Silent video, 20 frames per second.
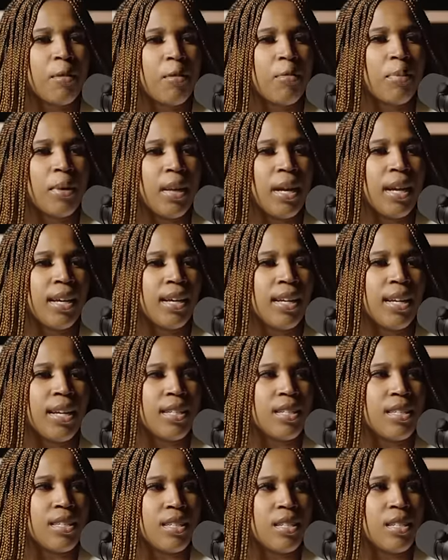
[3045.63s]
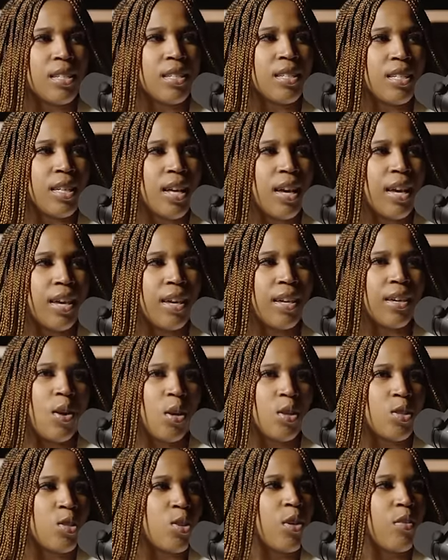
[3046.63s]
of play it's just a
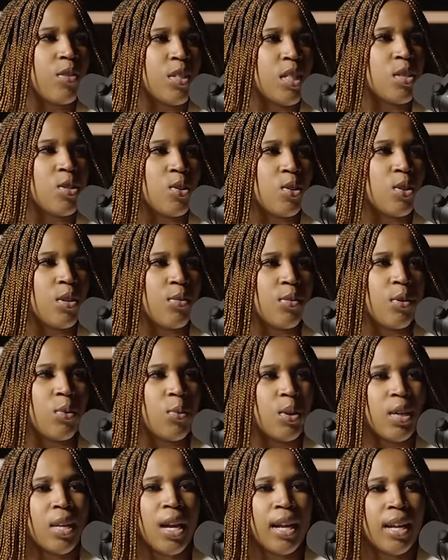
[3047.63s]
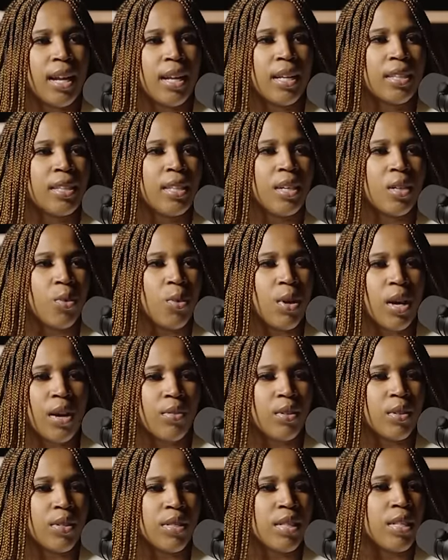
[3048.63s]
our services are different we're not anything you'll
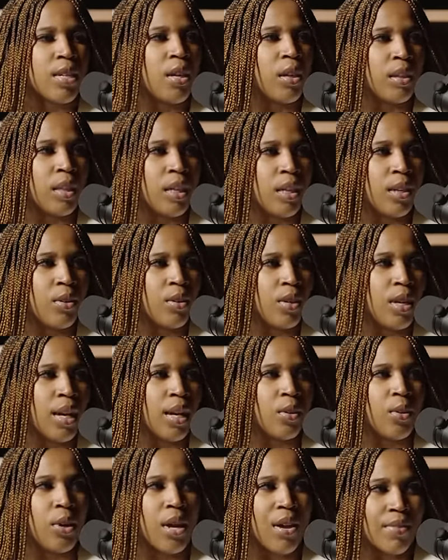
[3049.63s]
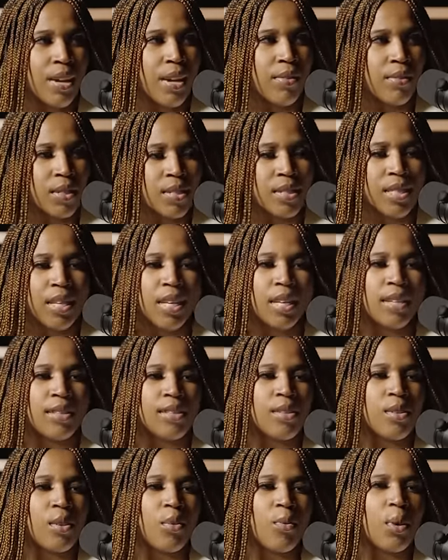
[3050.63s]
ever see on the internet or have ever seen
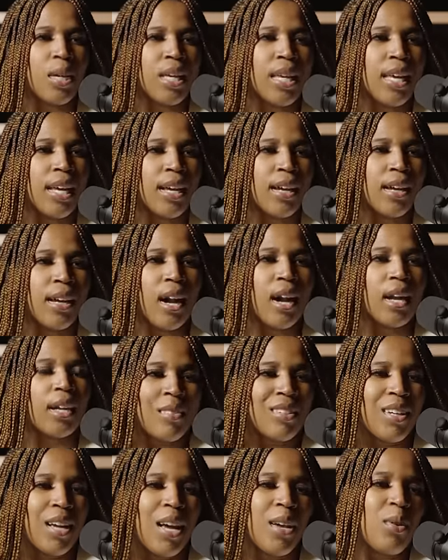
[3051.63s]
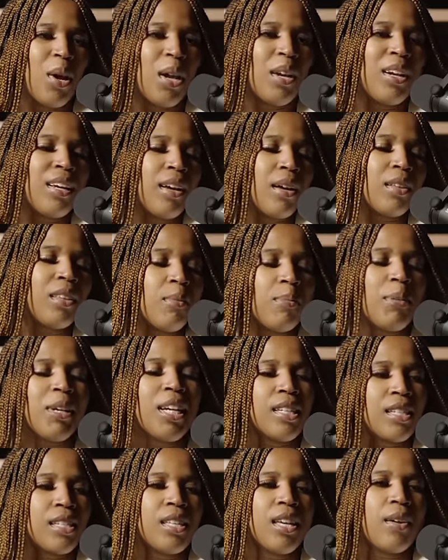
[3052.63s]
so we cannot and and the, the
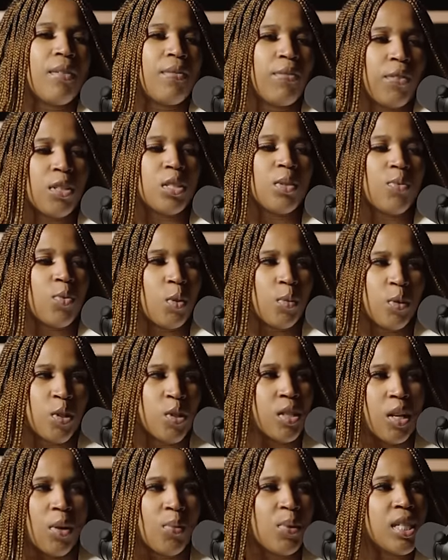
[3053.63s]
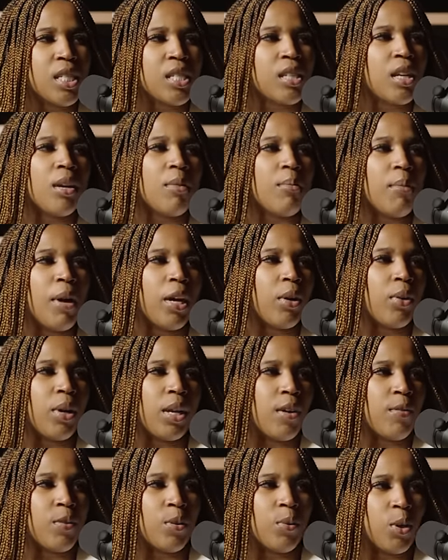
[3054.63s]
biggest thing first and foremost is that we just couldn't migrate
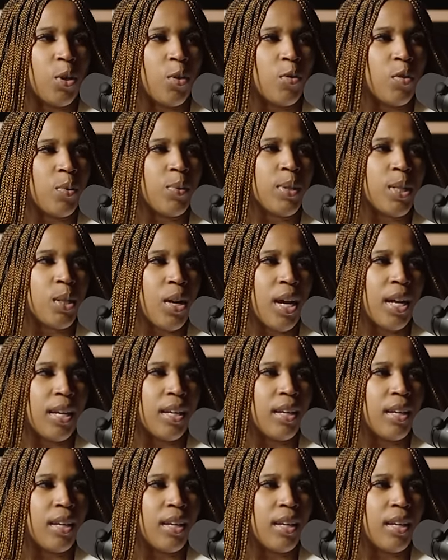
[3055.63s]
everyone over we tried